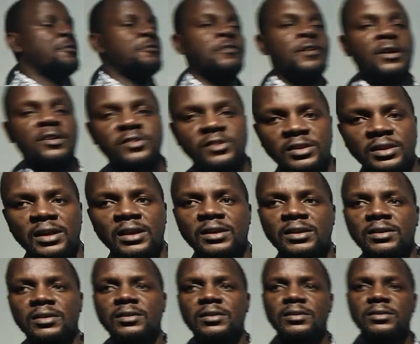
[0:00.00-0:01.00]
about
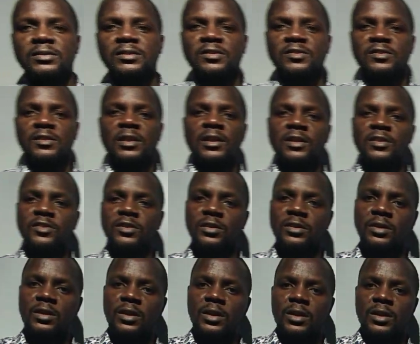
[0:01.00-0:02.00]
fractional
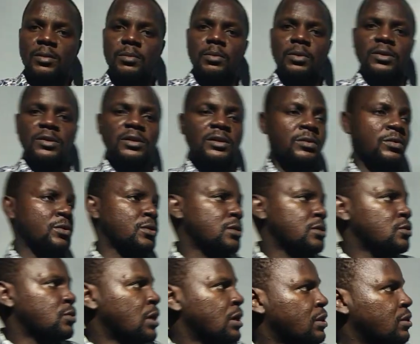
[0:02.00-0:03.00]
distillation, but
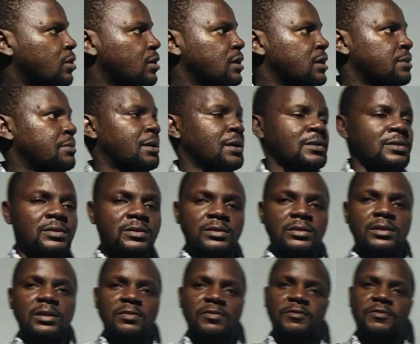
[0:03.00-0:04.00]
you are talking about
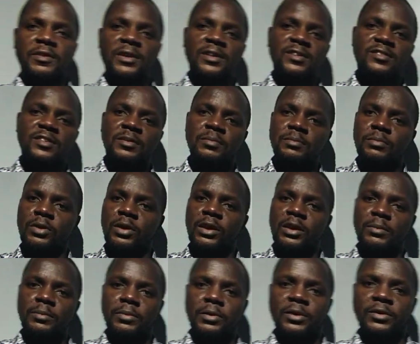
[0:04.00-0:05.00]
difference in
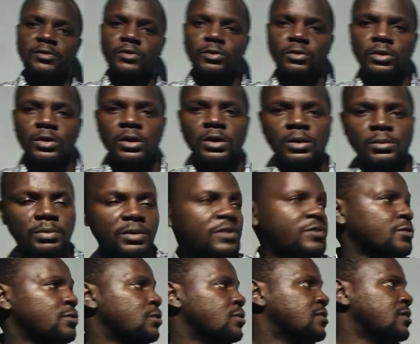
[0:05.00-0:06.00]
boiling point. So
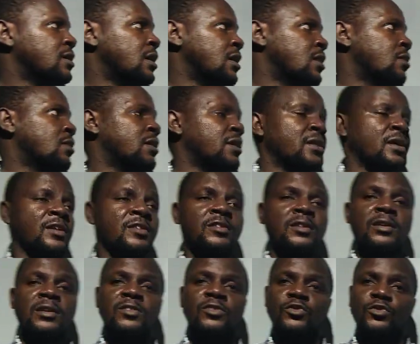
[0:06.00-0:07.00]
please note that correct
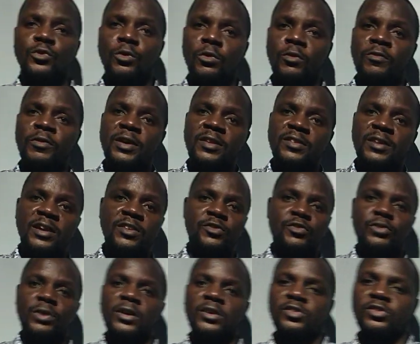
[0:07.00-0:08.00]
answer is solvent
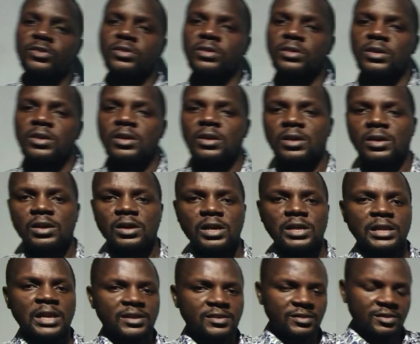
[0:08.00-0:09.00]
extraction.
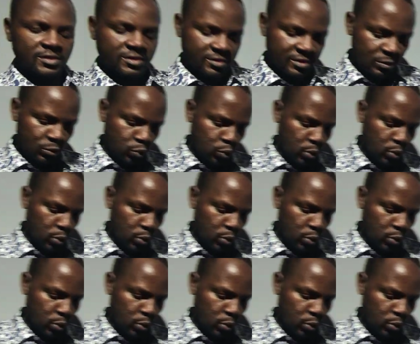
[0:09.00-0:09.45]
That is